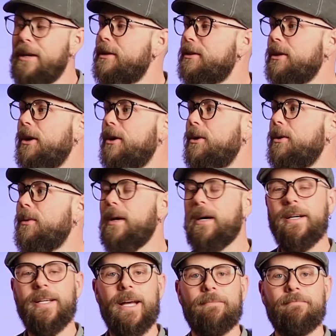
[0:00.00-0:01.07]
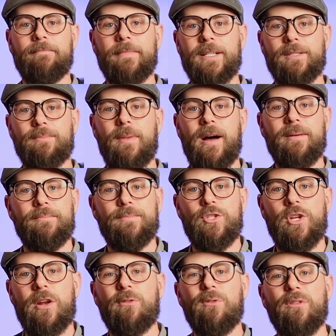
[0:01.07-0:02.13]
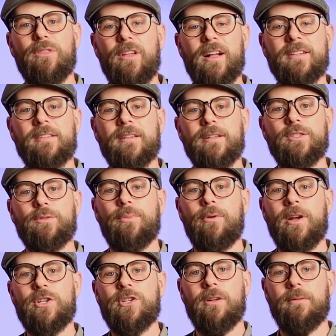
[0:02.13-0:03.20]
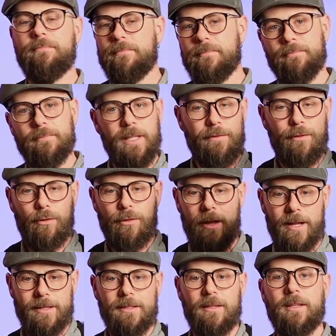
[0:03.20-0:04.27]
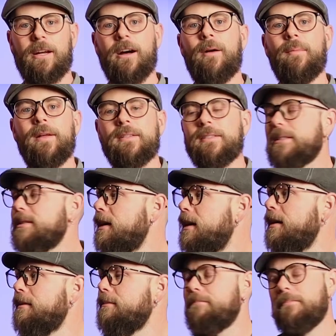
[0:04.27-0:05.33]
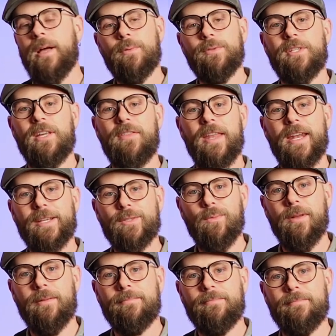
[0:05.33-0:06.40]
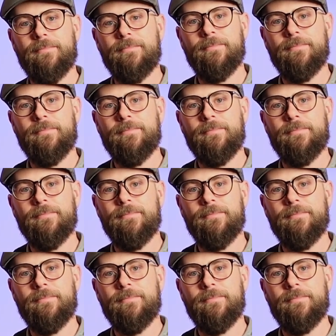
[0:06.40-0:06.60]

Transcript: So uh, yeah, that's my general thoughts on inspiration. Leave your thoughts in the comments. We'll see you in the next one.